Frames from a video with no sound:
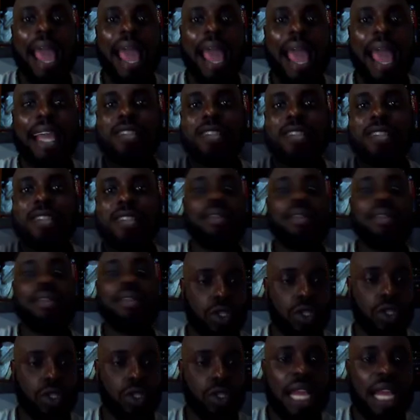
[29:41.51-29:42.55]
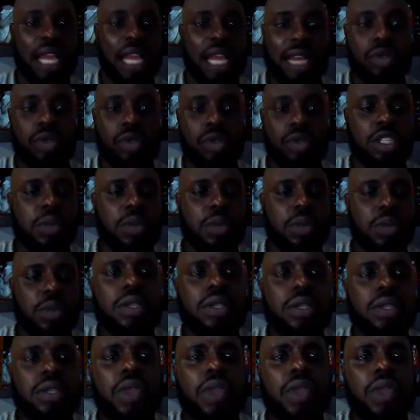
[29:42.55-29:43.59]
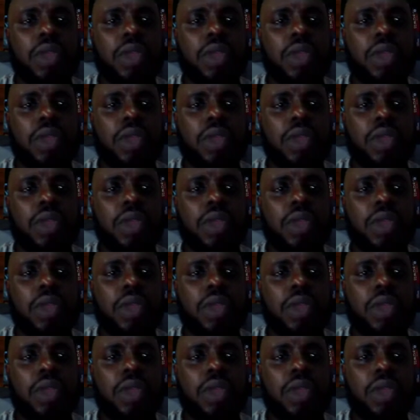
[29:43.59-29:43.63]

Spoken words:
You understand? That's what it means.